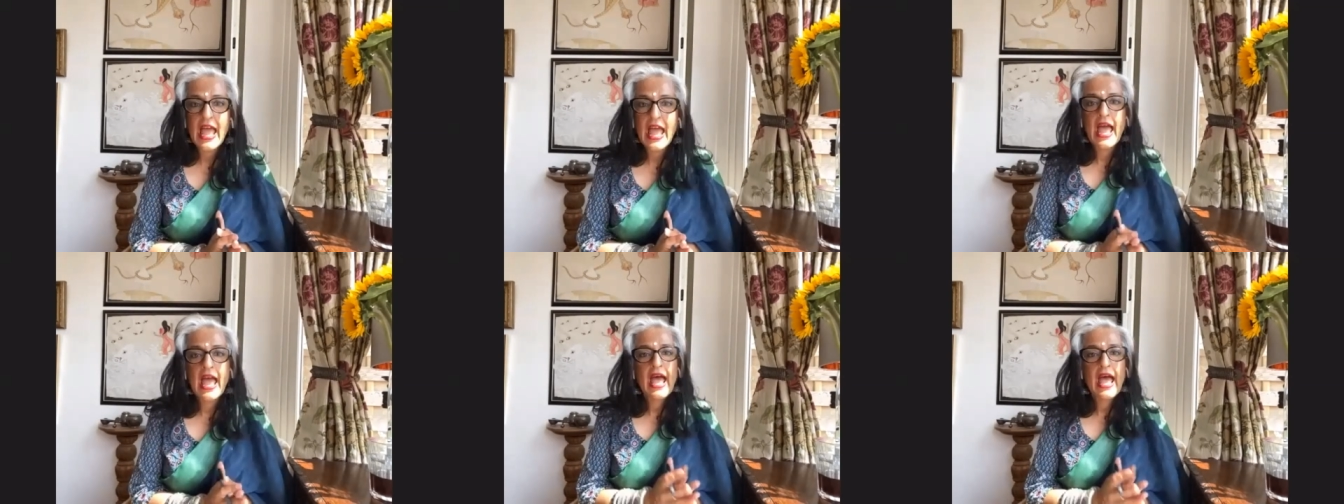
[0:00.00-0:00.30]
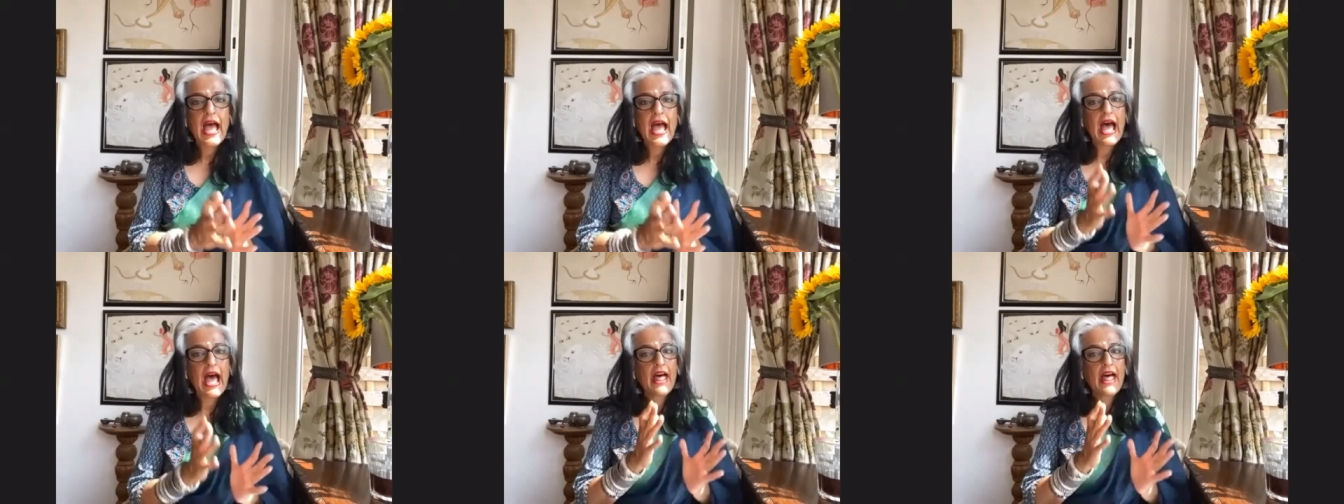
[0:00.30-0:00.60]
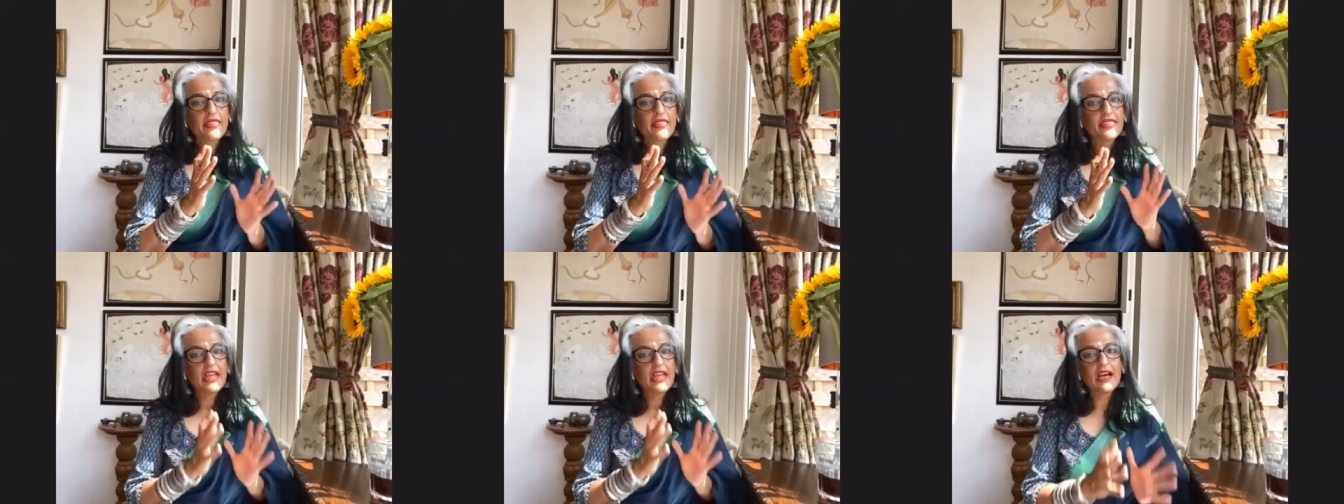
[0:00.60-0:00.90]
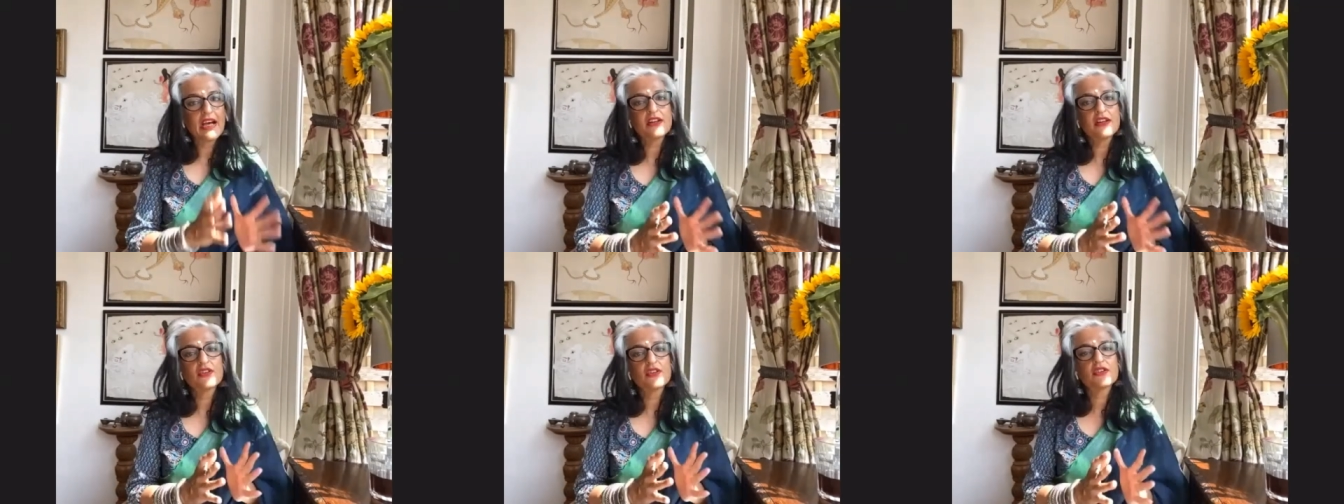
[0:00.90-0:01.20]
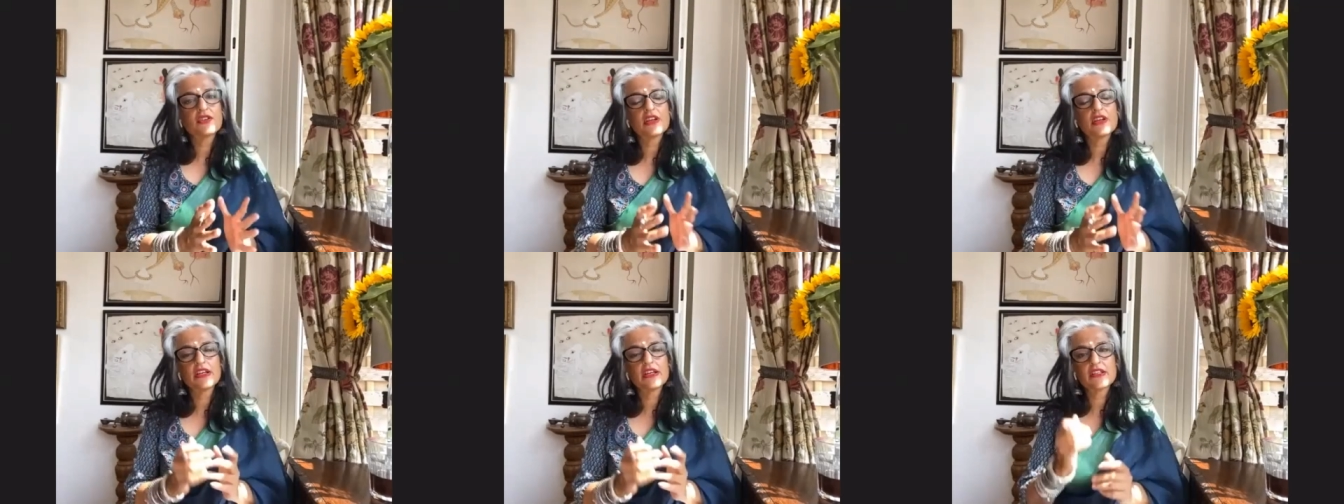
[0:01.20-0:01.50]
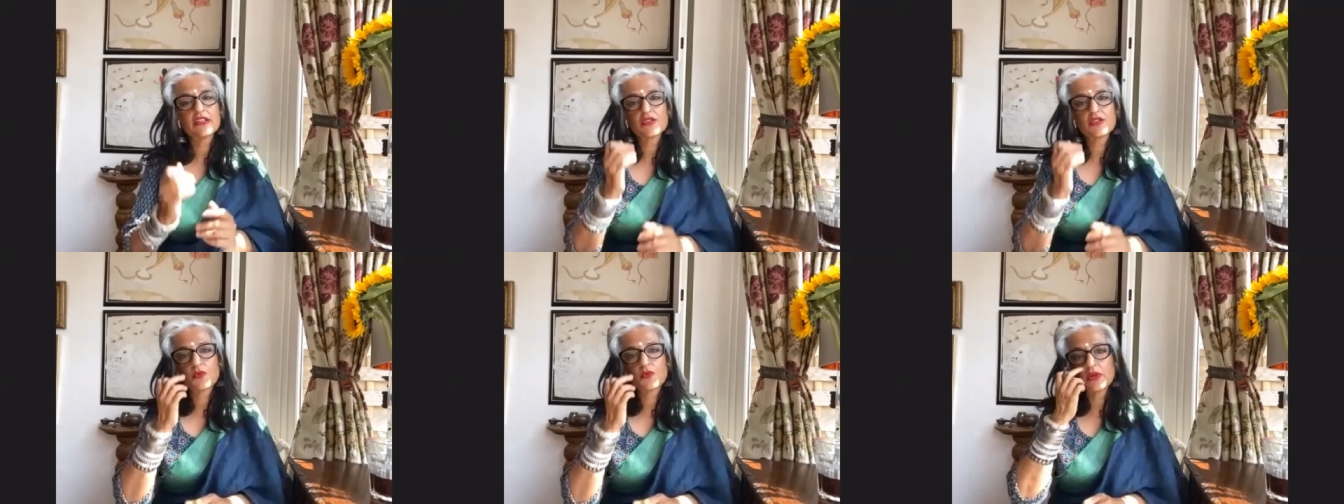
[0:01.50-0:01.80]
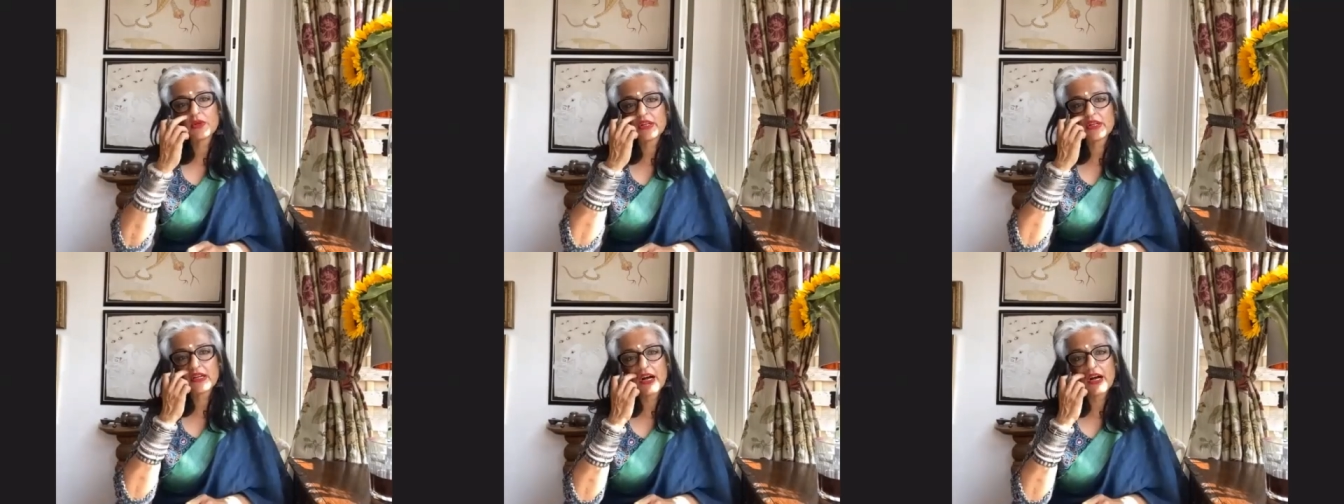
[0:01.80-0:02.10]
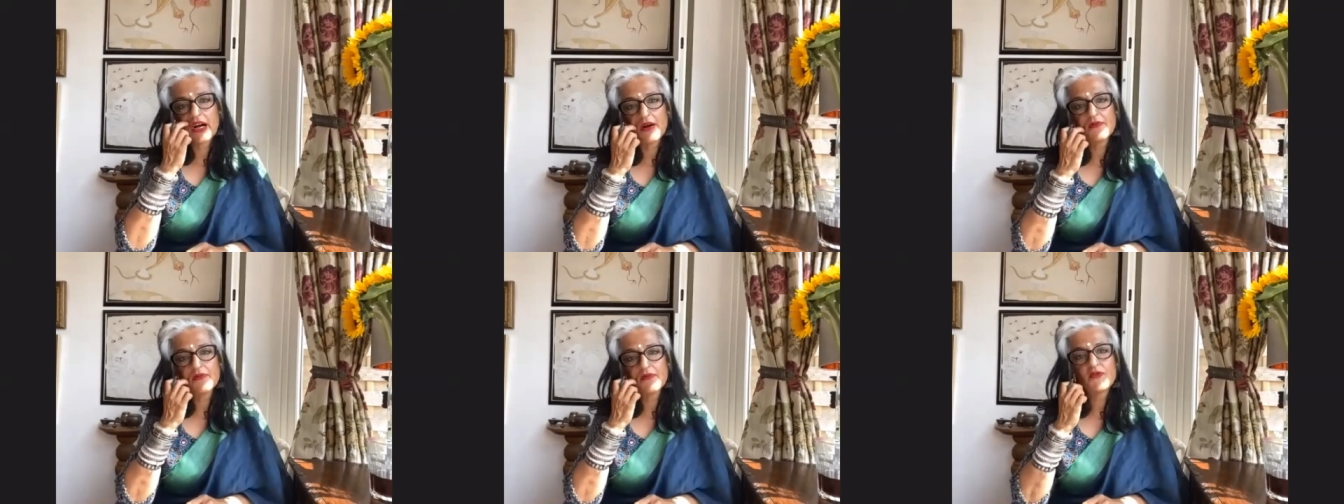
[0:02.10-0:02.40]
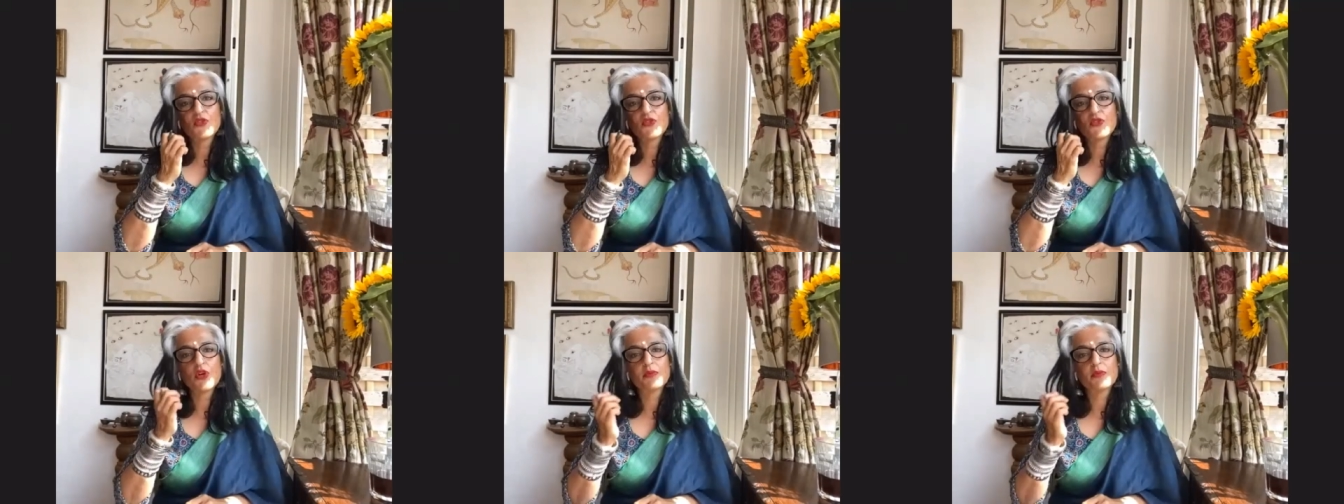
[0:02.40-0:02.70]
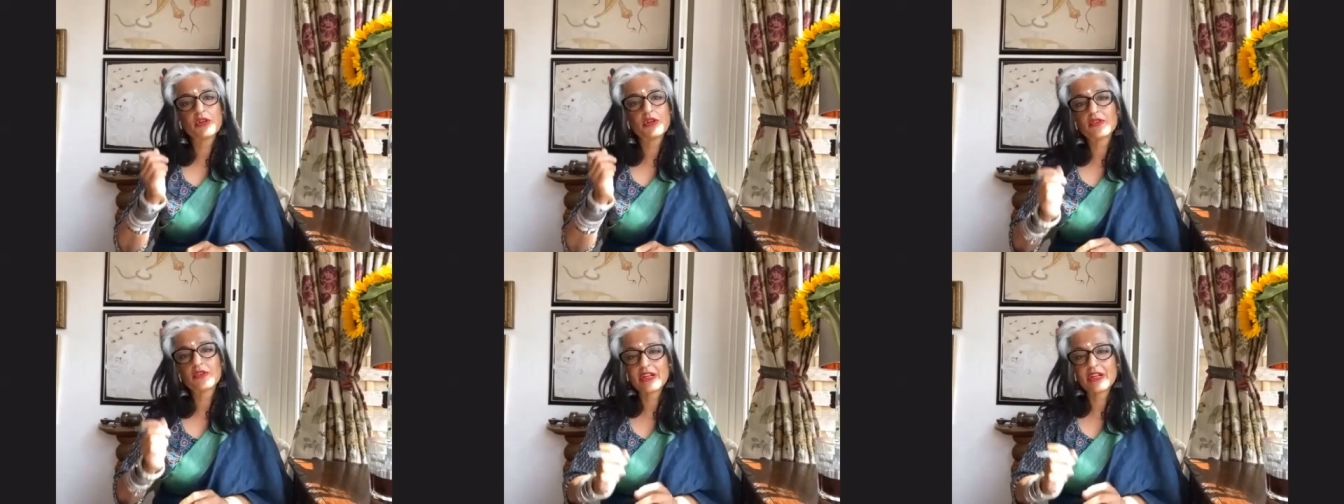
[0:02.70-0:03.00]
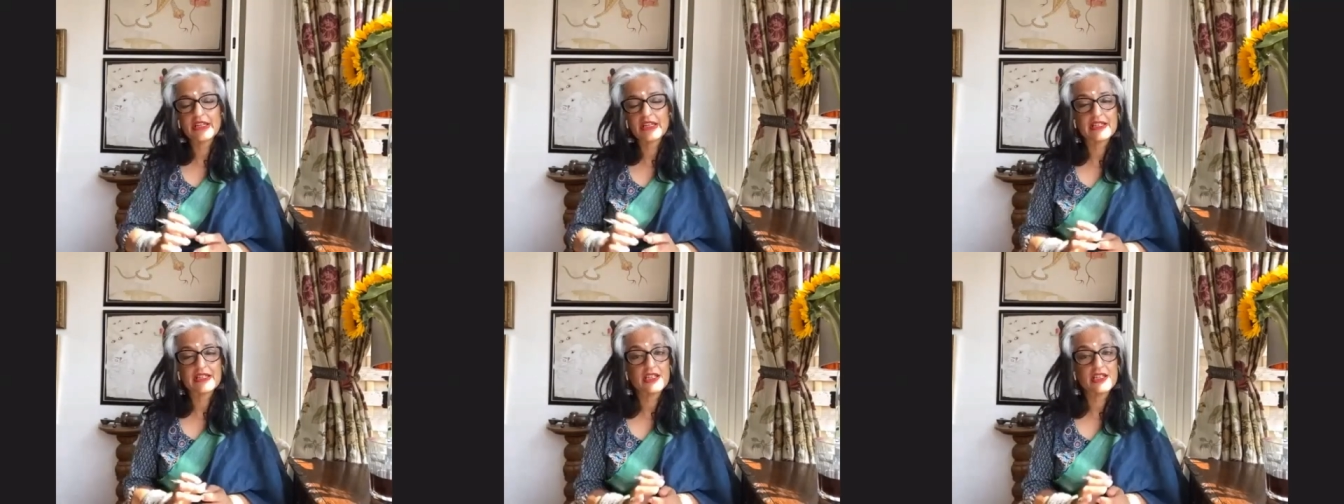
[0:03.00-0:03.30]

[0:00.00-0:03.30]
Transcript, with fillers: And that trust will come from a great deal of communication.